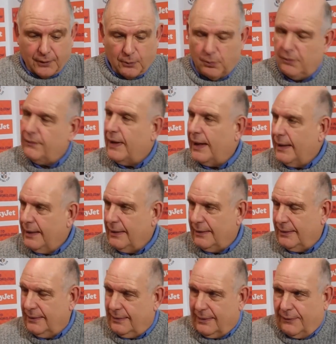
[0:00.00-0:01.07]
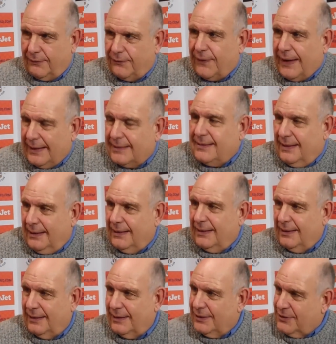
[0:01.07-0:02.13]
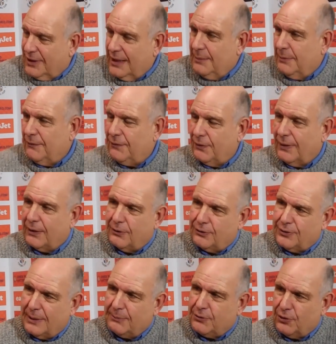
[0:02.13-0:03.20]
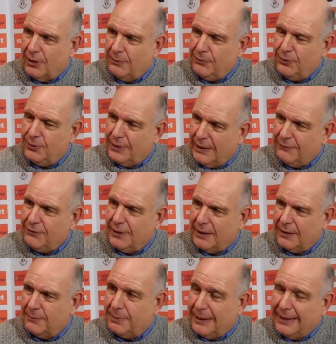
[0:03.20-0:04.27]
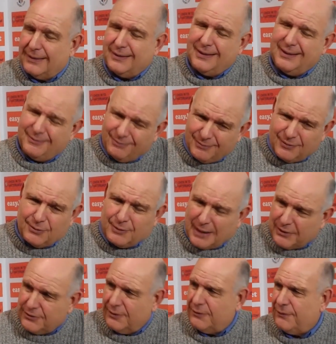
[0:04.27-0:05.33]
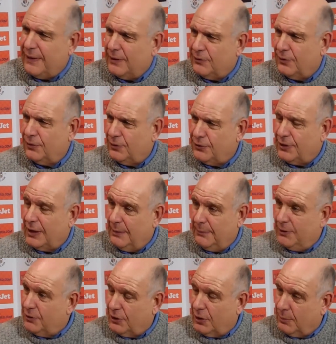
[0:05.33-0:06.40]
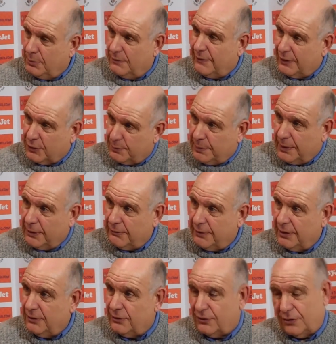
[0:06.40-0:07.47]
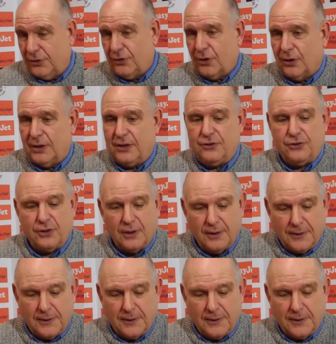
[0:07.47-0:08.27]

without it affecting the team, if you like, because sometimes you can have younger players and it just has an effect on the team in terms of experience and knowledge.